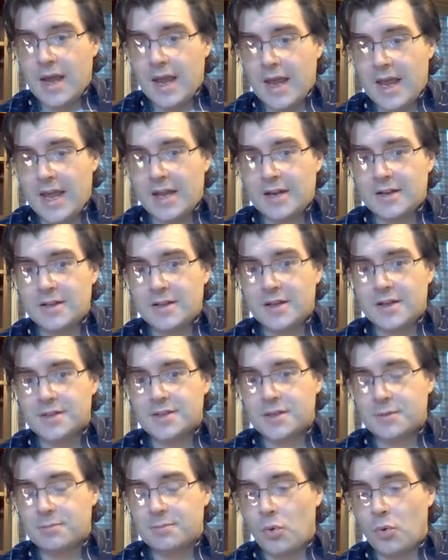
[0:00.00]
And the
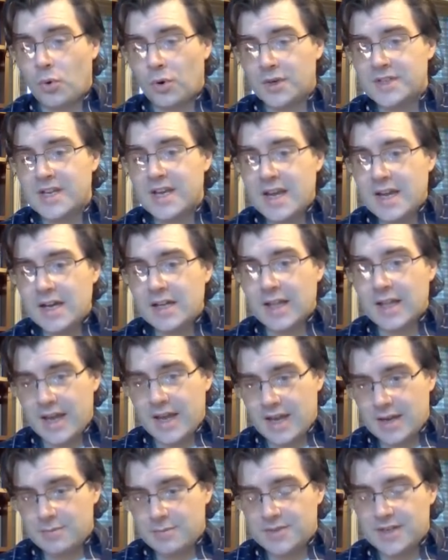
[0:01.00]
supporting
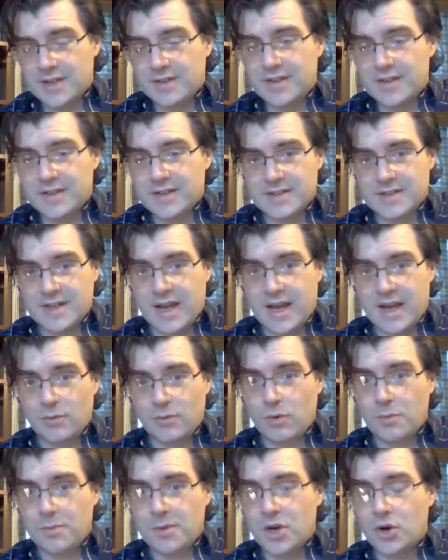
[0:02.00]
claims in this set
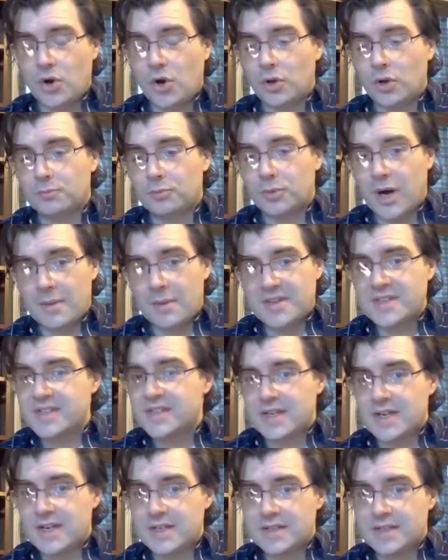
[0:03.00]
will be called
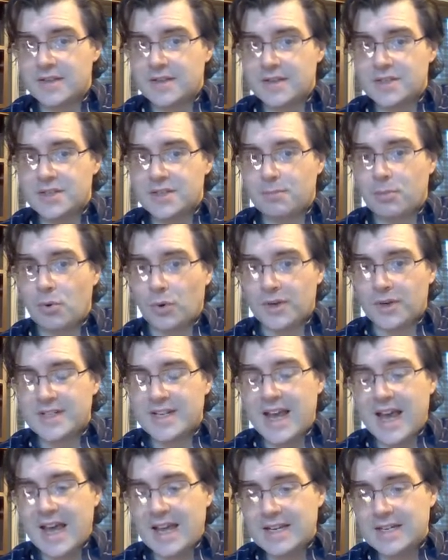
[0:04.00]
premises and the
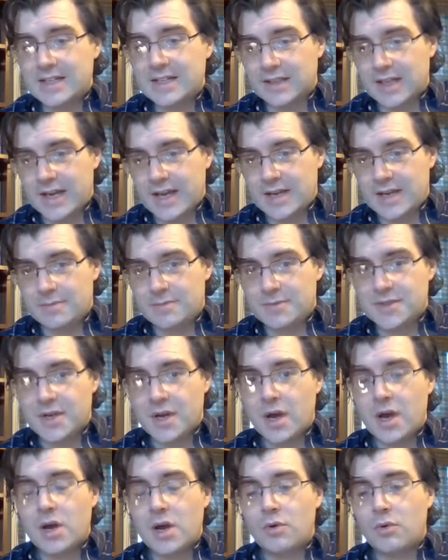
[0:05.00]
supported claims
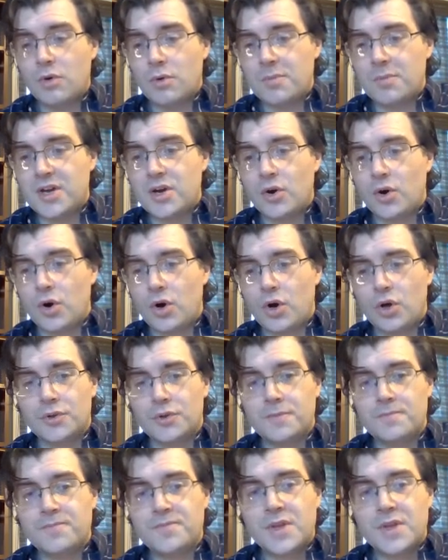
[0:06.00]
will be called
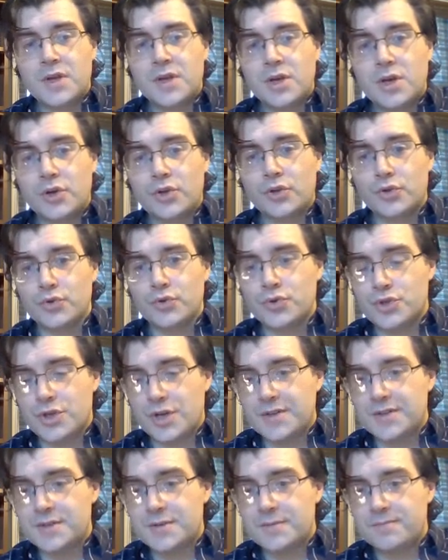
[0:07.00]

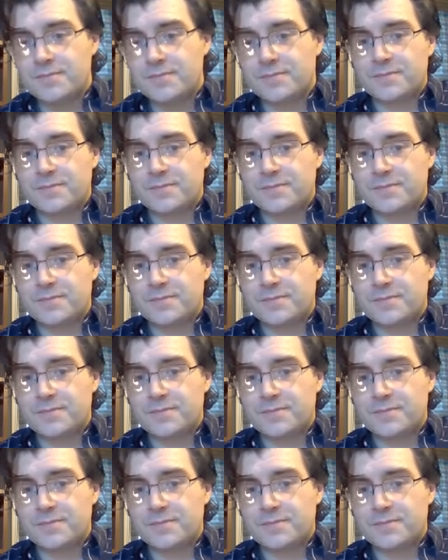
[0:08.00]
conclusions.